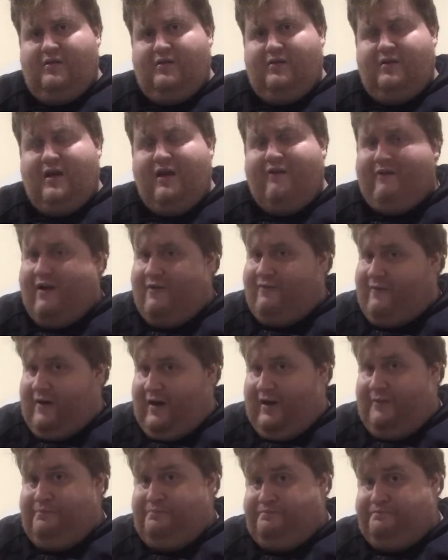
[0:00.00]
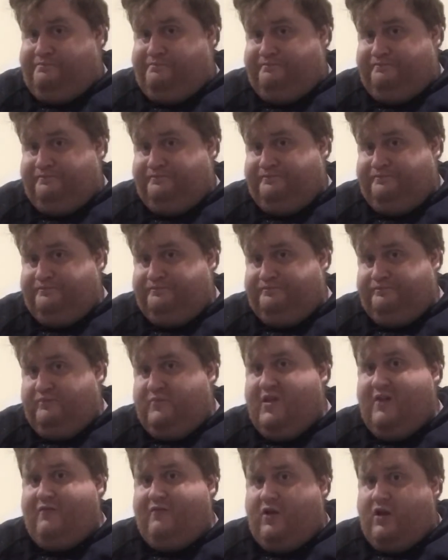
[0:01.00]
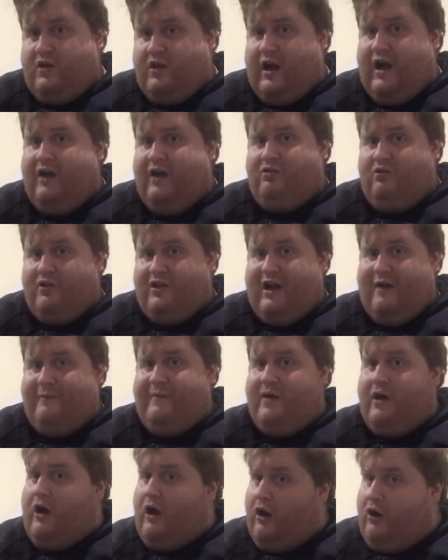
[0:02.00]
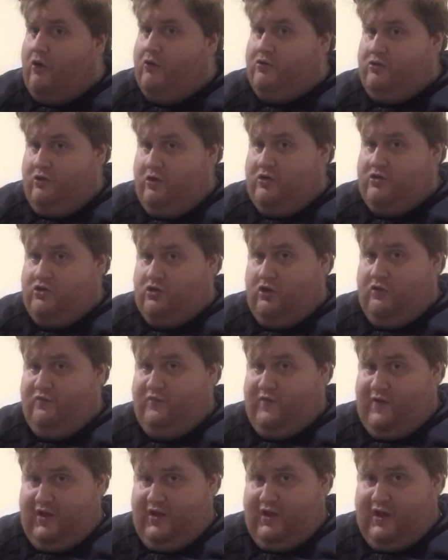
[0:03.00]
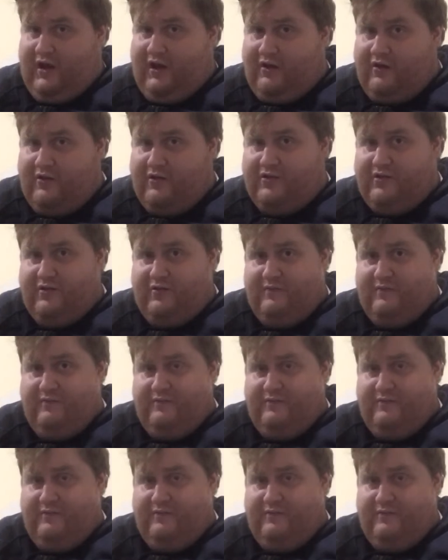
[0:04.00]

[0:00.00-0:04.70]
However, if you go and look up old YouTube videos,